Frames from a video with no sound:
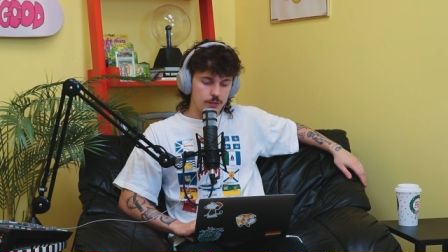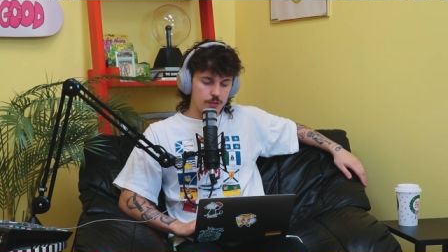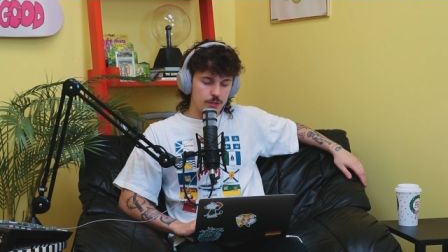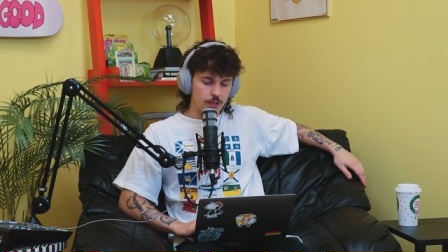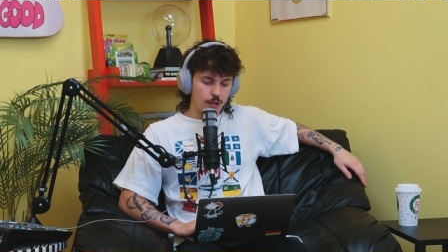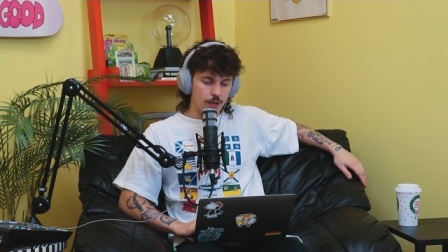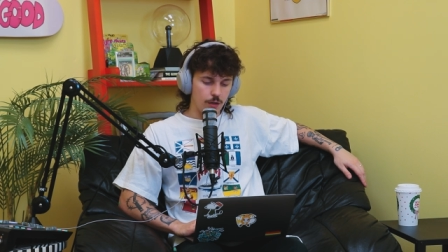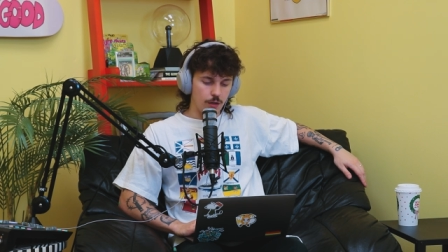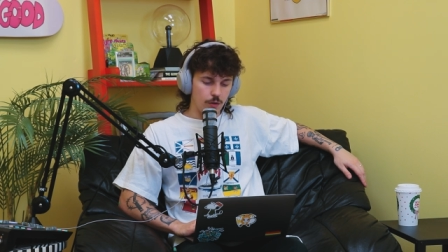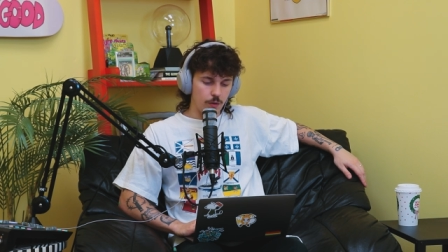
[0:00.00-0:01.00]

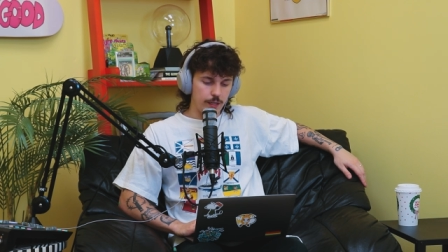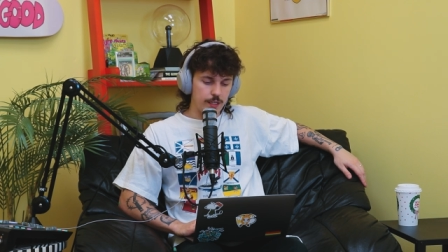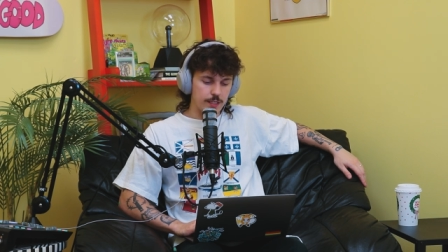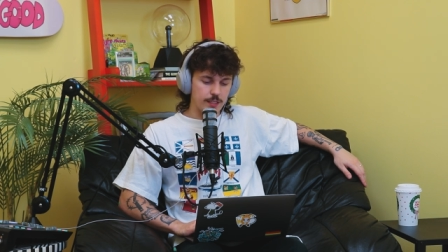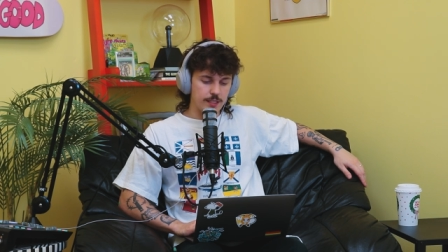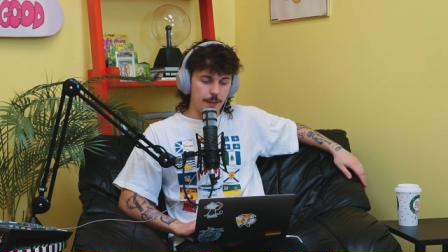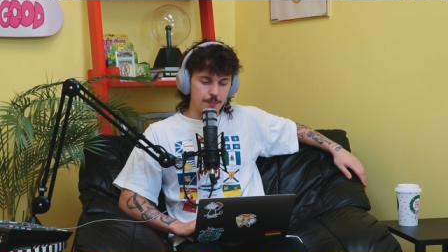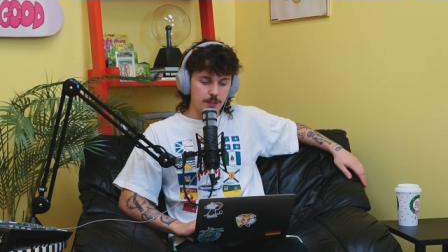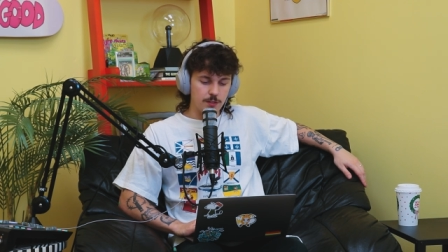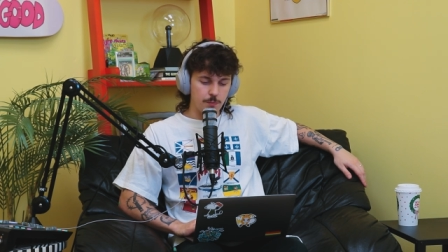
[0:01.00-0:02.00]
So, in his
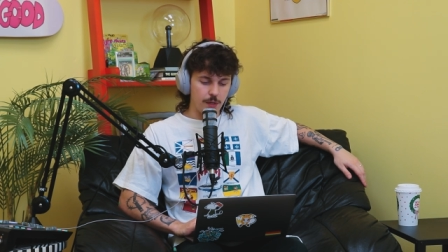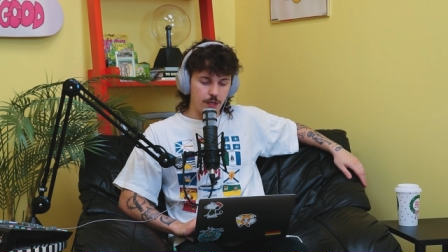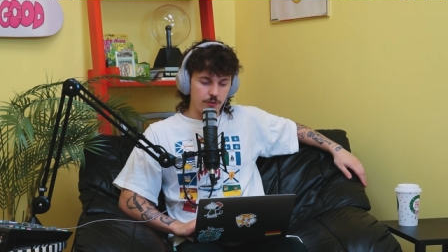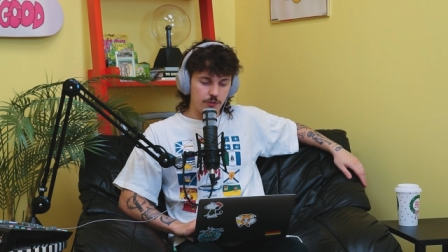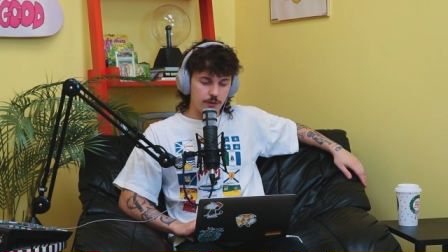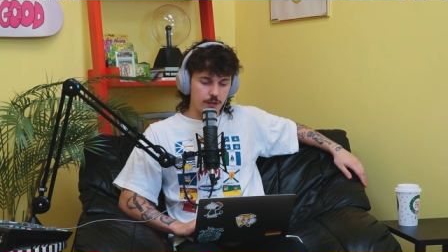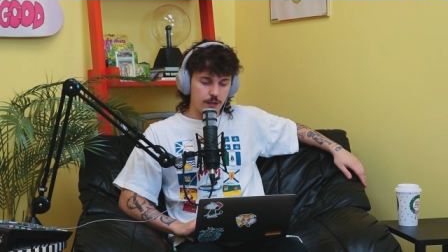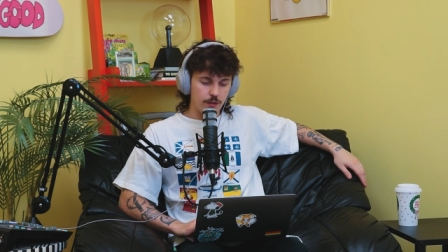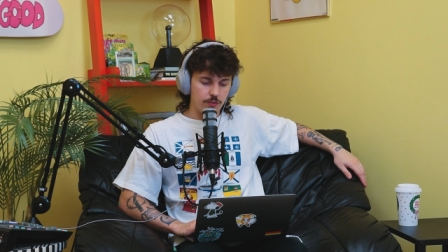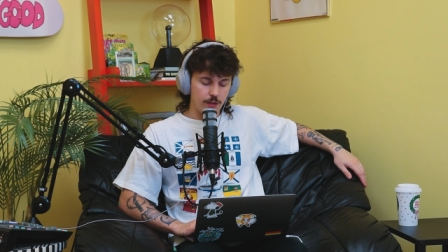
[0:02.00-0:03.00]
acceptance speech,
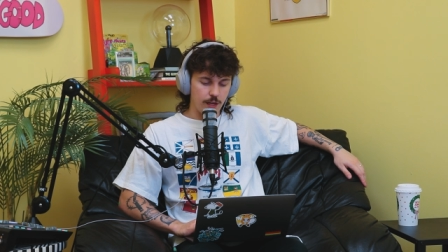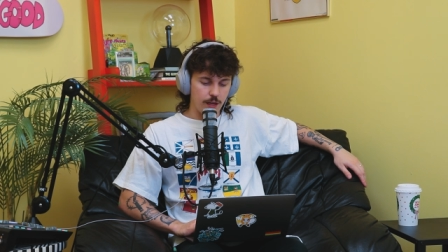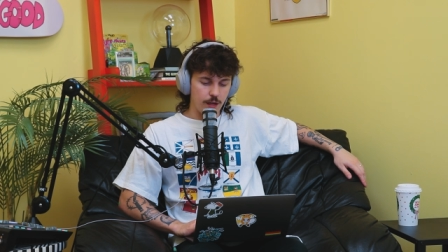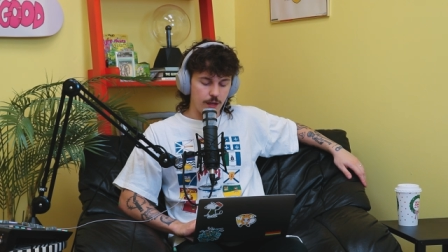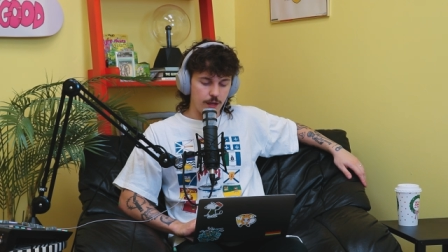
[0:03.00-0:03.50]
he said,